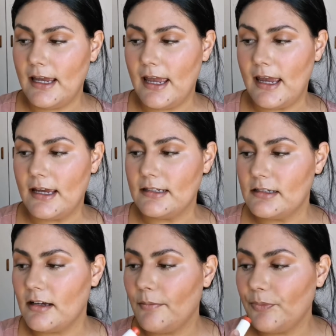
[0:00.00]

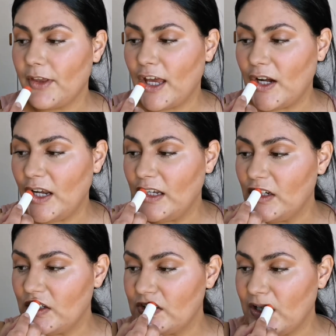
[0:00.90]
And I
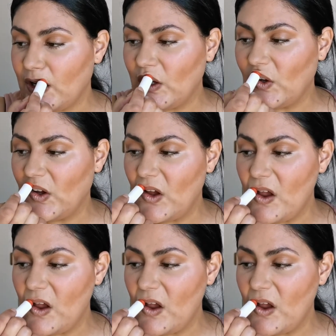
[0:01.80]
really just like